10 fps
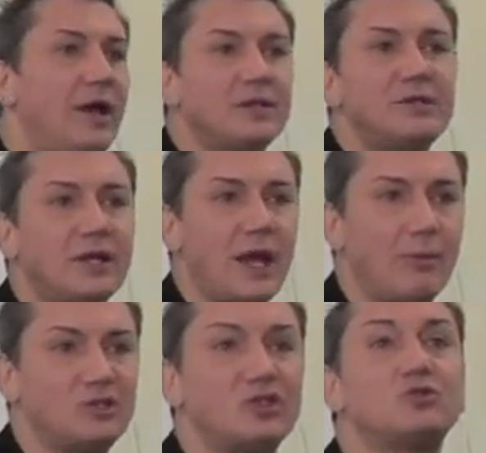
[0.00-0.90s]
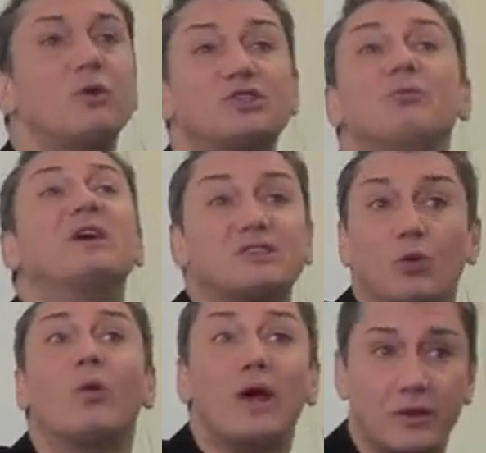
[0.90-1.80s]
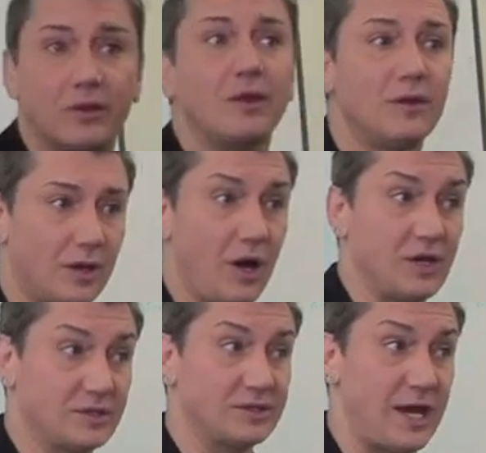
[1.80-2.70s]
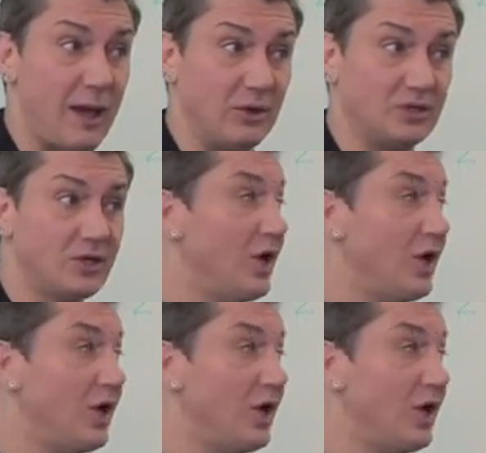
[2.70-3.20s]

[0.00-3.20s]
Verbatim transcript: It's not damaging. It's what you mix it with that causes damage.